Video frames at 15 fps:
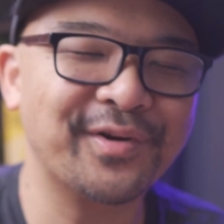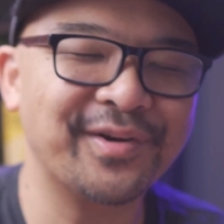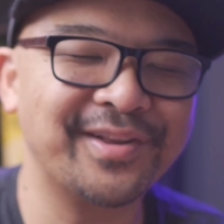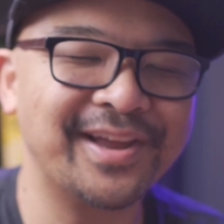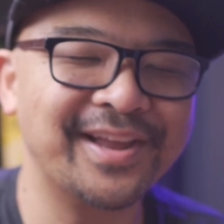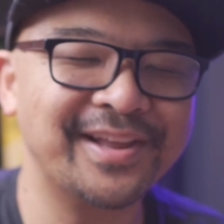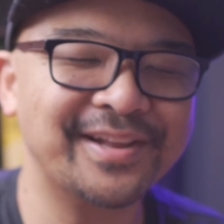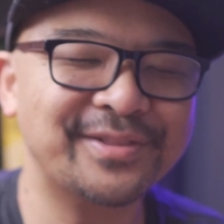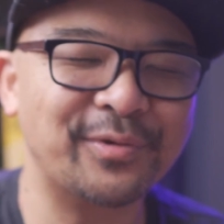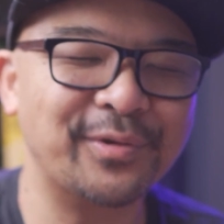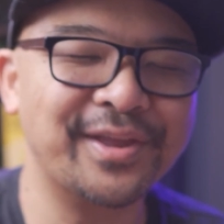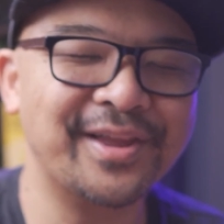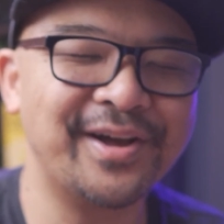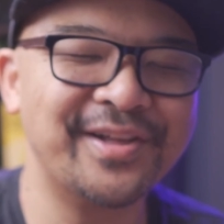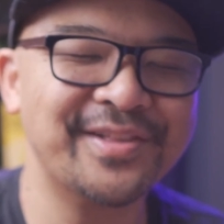like
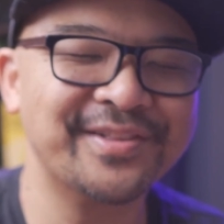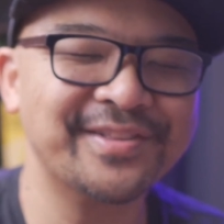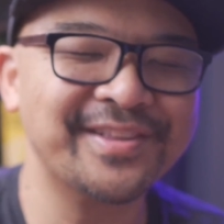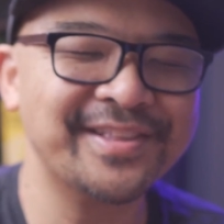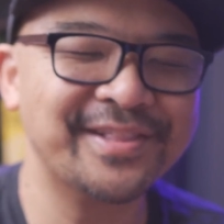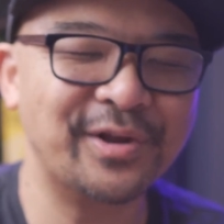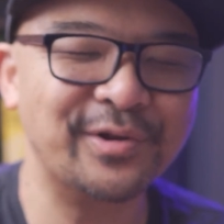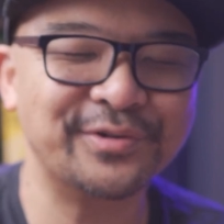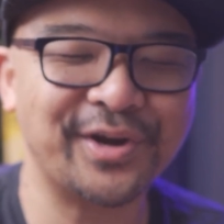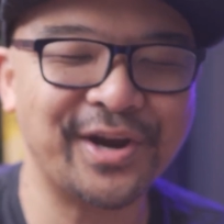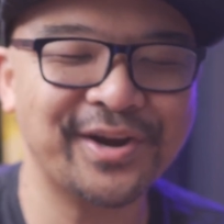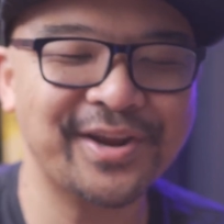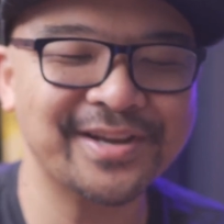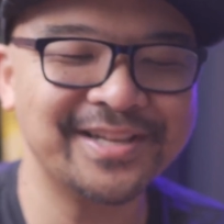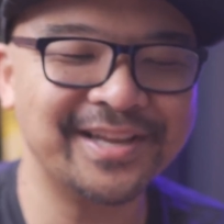totally on
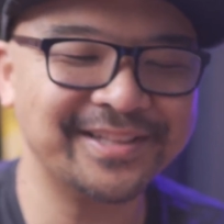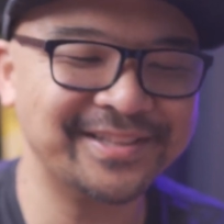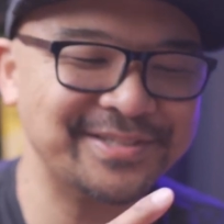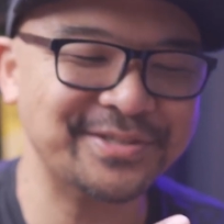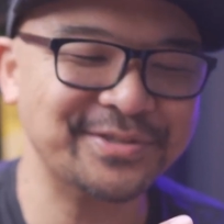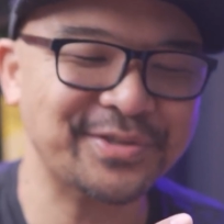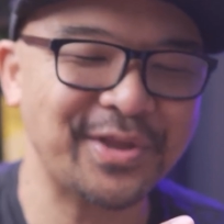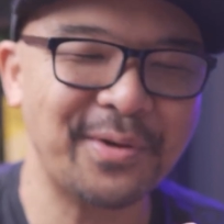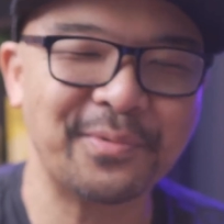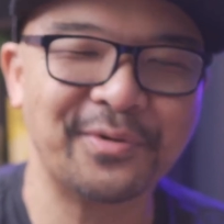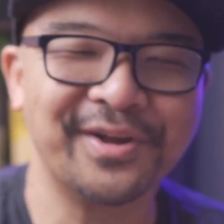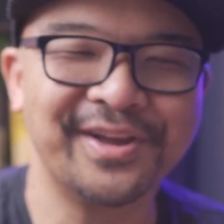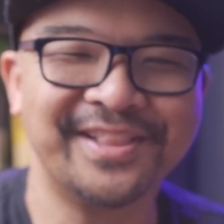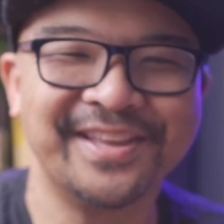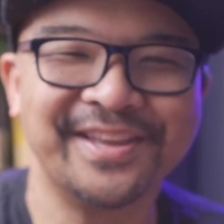contrarian, like this is a terrible
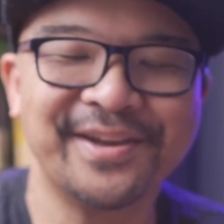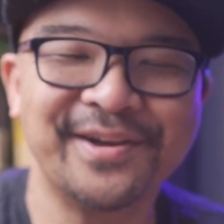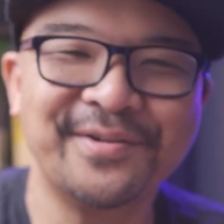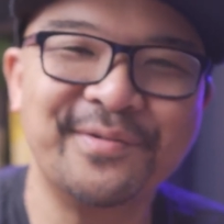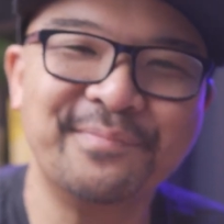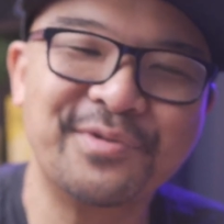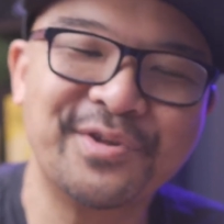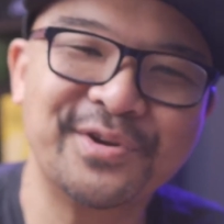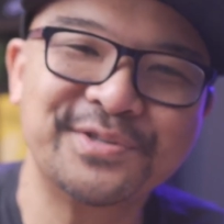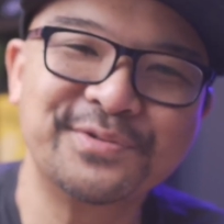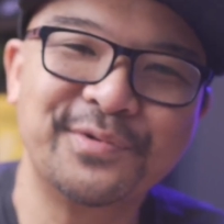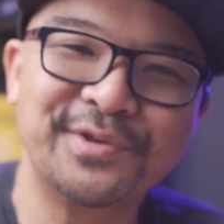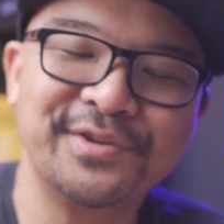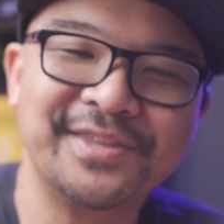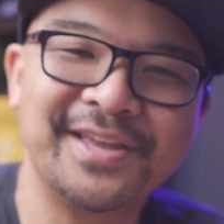idea. Curious
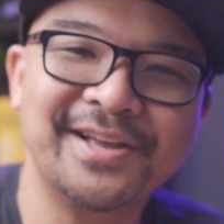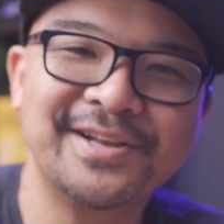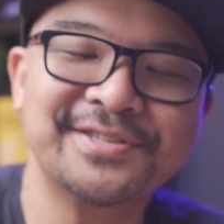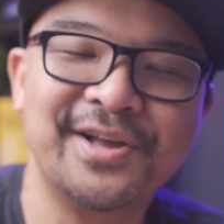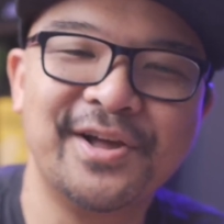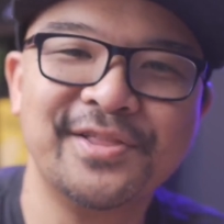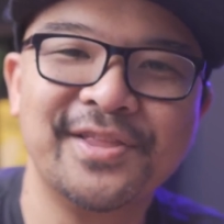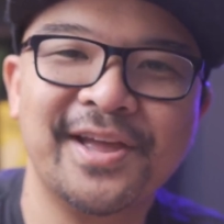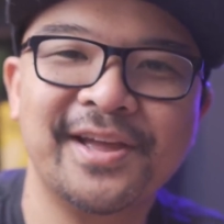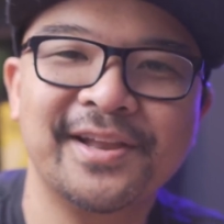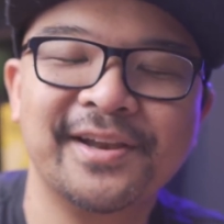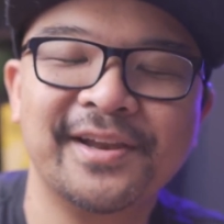what your take is on that.